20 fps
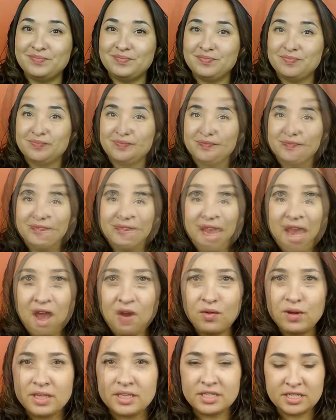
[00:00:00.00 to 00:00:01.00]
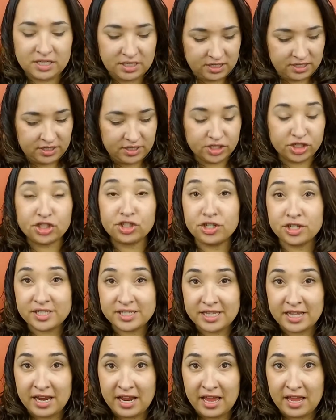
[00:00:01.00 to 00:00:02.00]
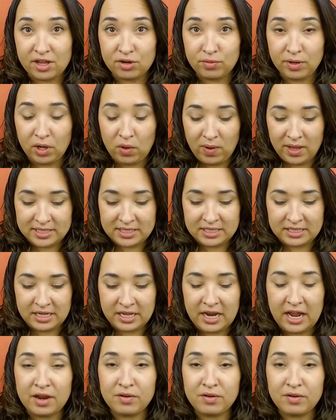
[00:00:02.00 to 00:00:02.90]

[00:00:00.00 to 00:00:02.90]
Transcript: Okay, and now into the shirts that I had requested.